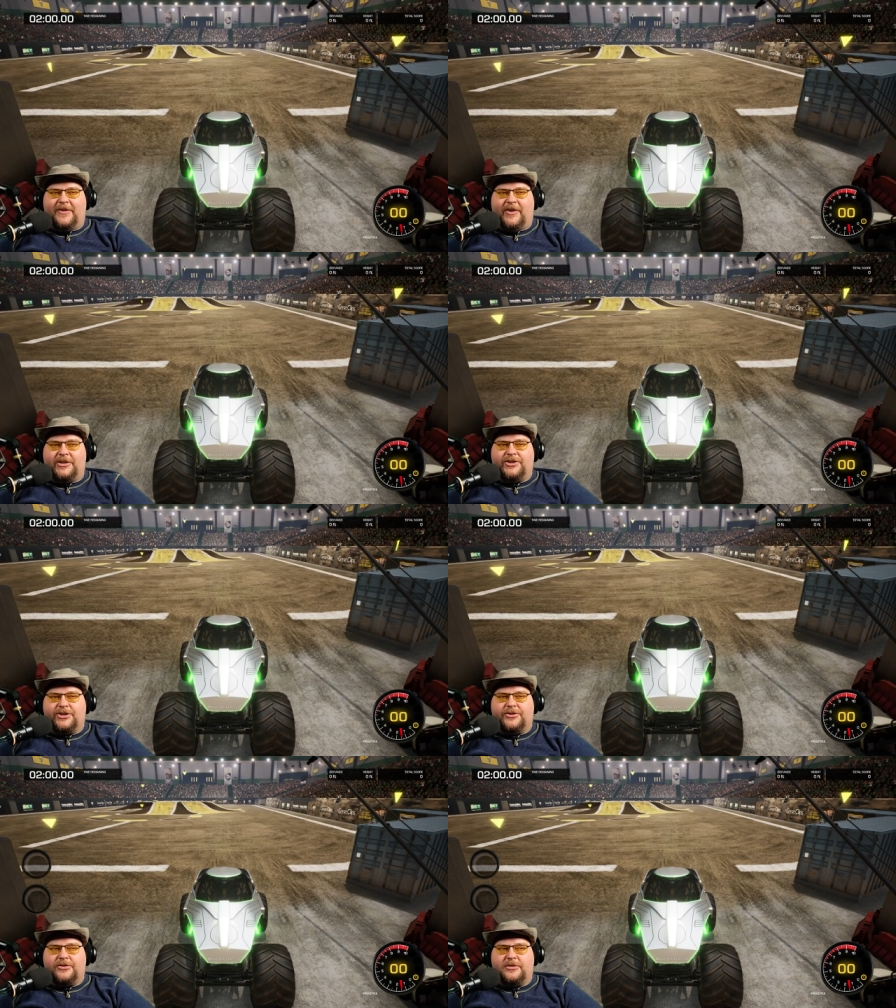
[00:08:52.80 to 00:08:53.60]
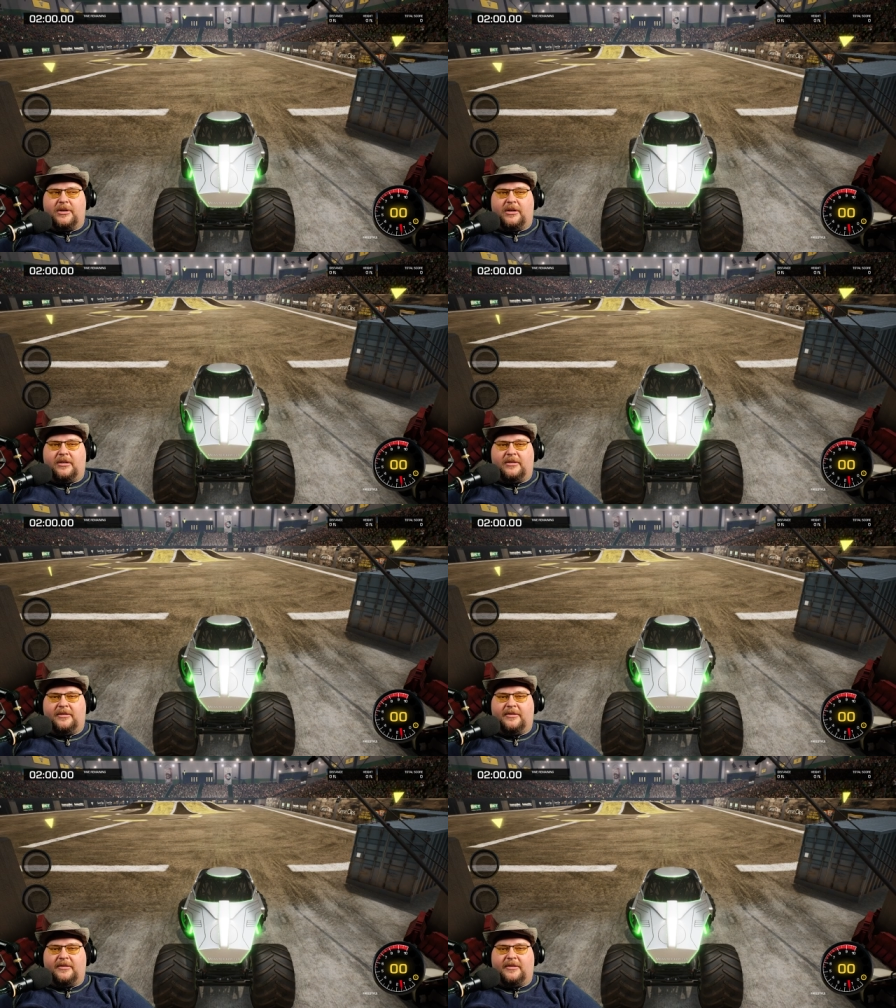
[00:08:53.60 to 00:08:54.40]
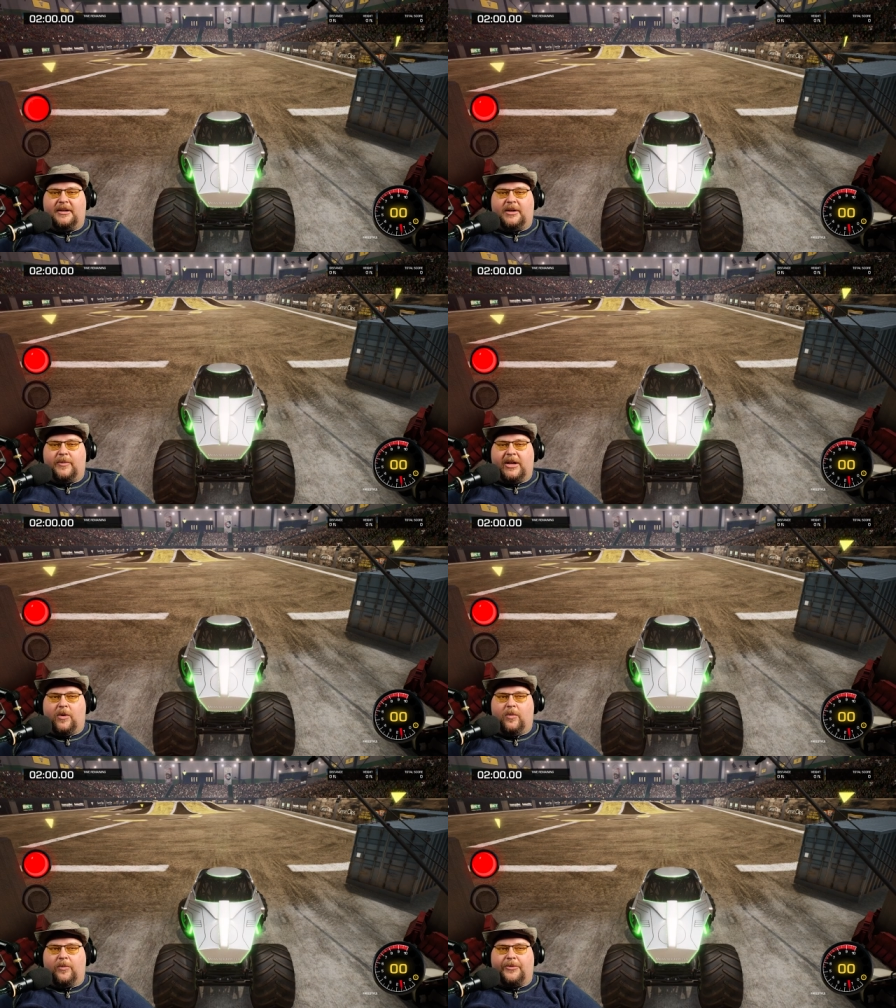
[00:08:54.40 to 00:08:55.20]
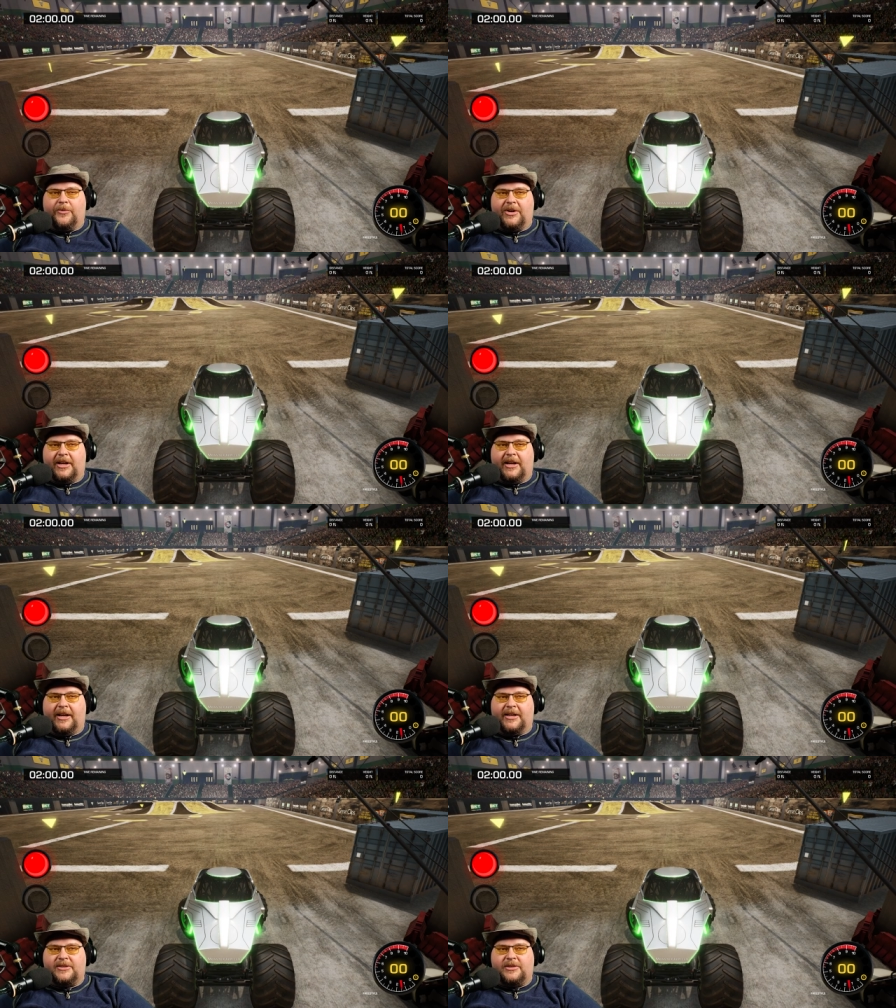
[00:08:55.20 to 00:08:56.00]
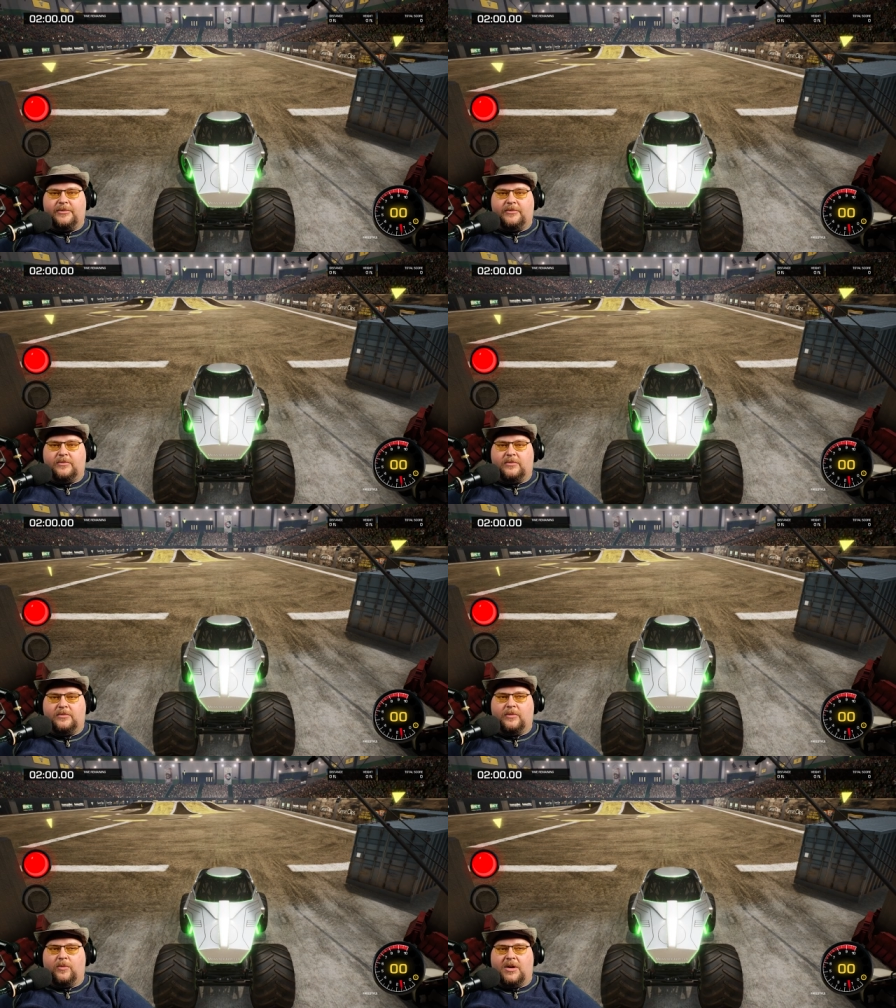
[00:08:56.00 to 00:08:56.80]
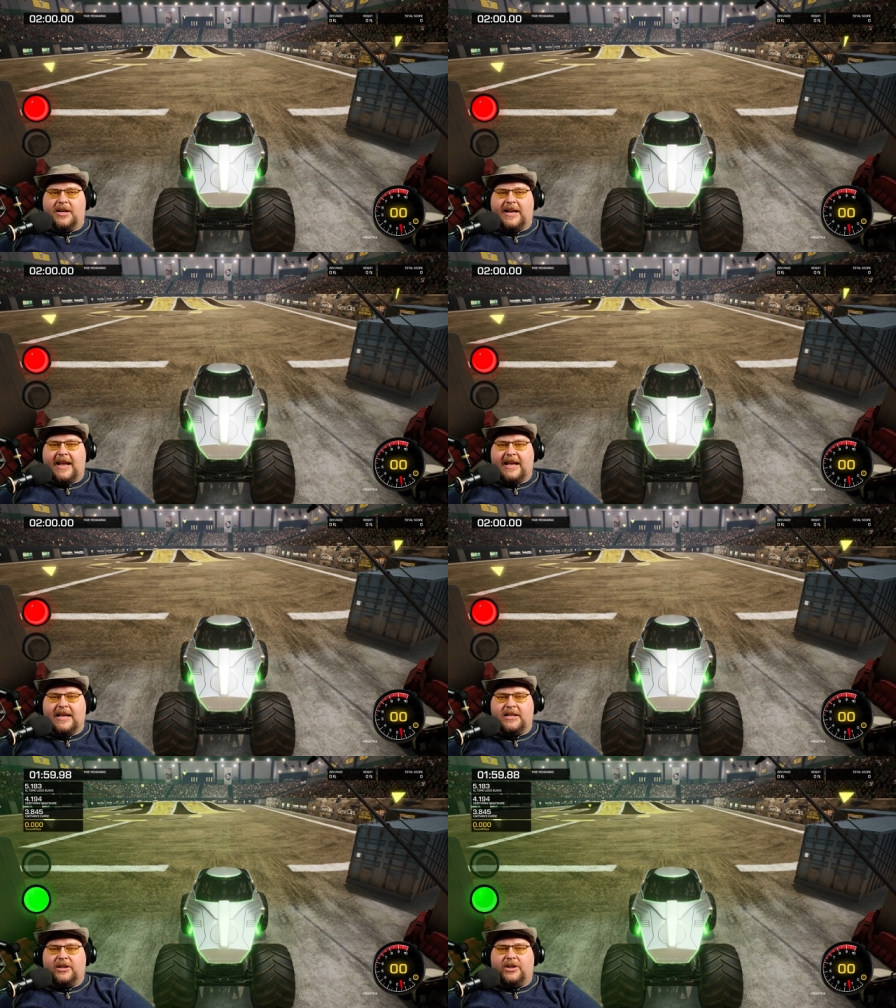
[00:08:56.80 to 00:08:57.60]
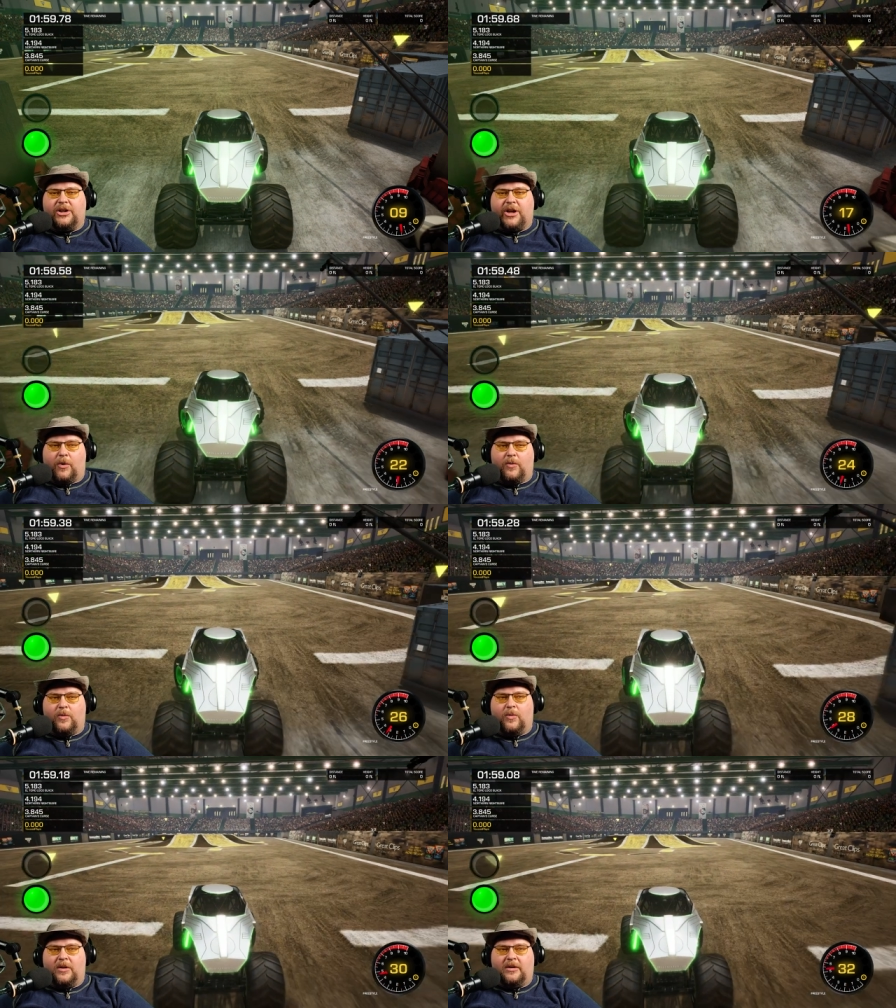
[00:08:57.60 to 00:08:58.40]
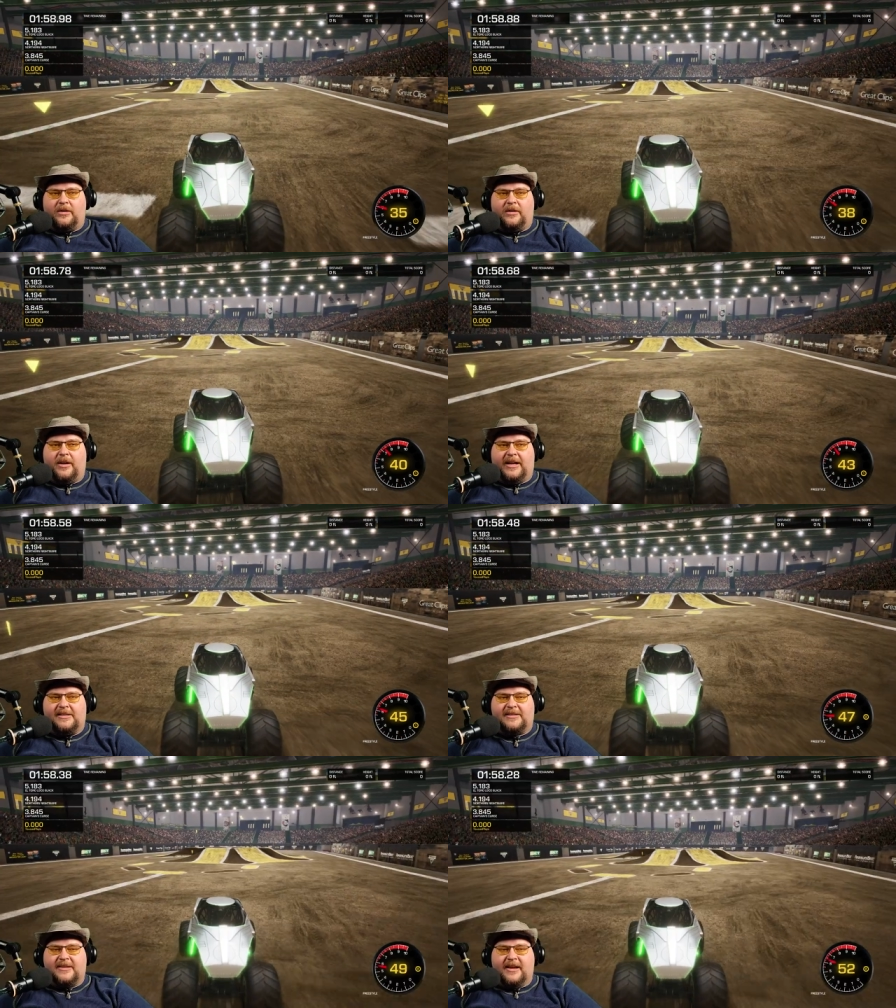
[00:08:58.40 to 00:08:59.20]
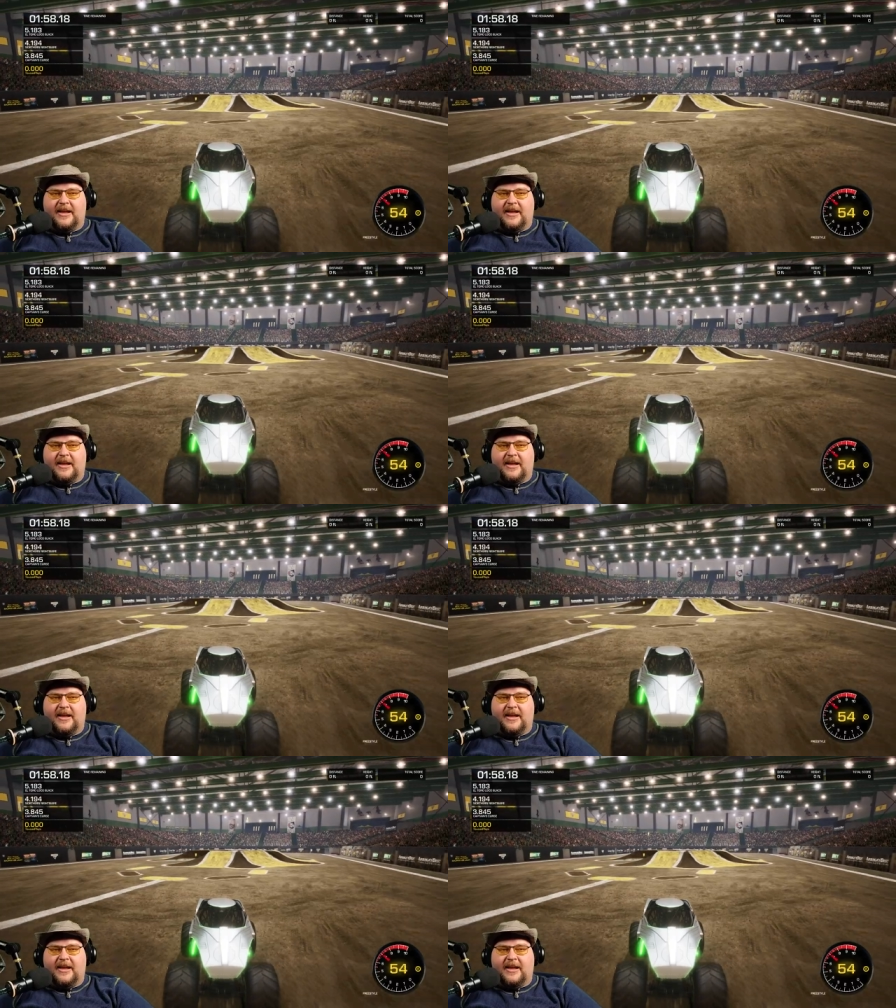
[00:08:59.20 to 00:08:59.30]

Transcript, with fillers: invasion. Here we go. Three, two, one, and go. Nice.